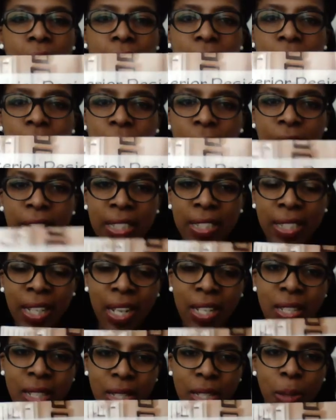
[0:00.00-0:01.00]
It's a
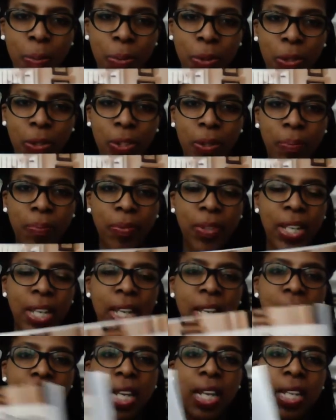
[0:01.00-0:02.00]
fantastic book.
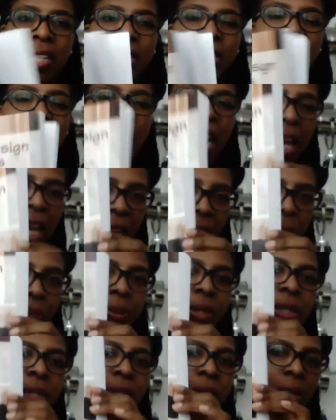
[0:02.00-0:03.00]
It's
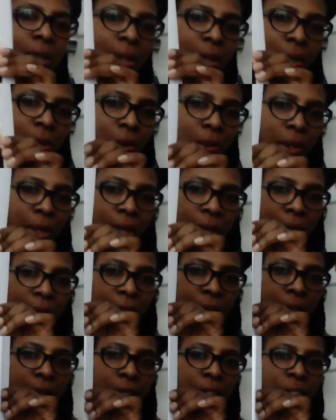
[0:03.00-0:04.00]

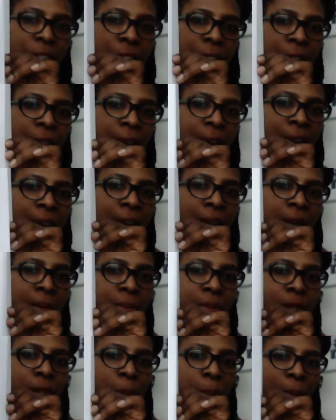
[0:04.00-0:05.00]
absolutely
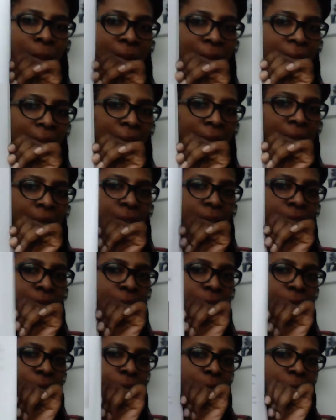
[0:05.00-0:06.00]
jammed
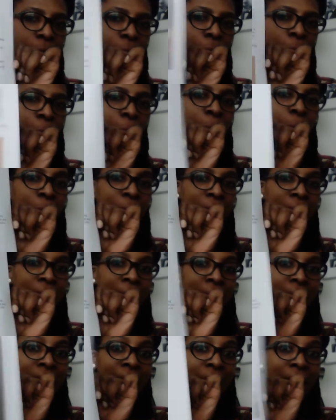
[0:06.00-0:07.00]
packed from
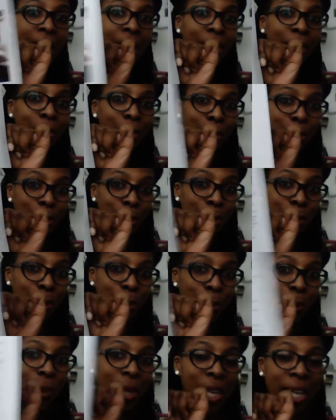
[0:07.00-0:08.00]
beginning
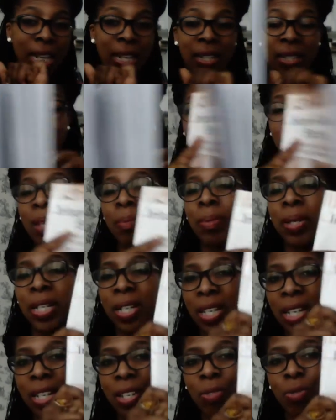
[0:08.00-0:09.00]
to end. I
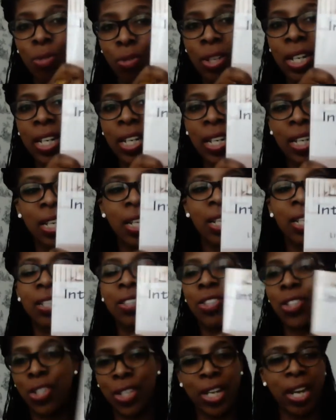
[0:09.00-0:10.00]
mean, it really
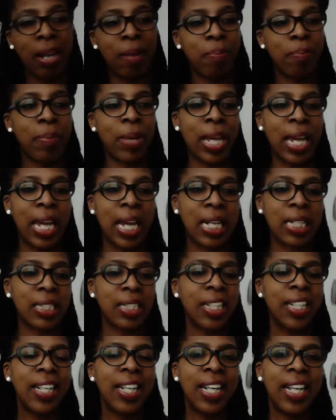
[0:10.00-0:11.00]
is jam packed.
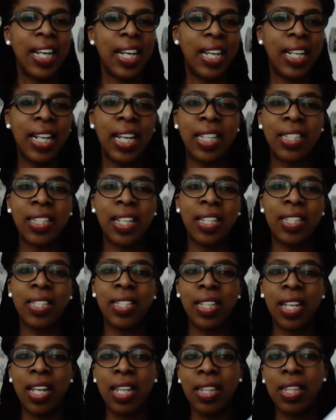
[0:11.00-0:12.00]
And as I
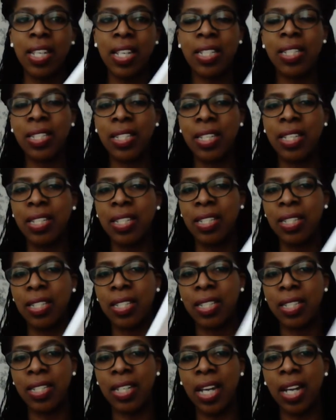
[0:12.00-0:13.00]
say, this is the
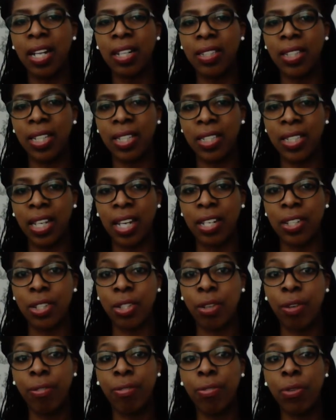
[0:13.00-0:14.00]
Style
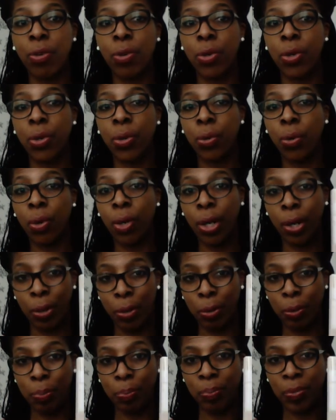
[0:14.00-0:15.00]
Dictator for your
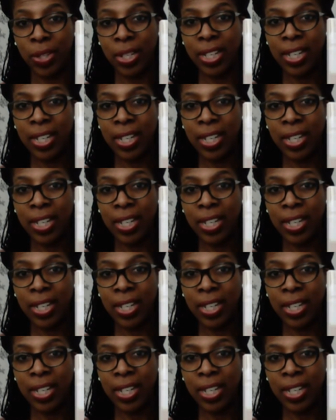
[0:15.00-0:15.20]
home.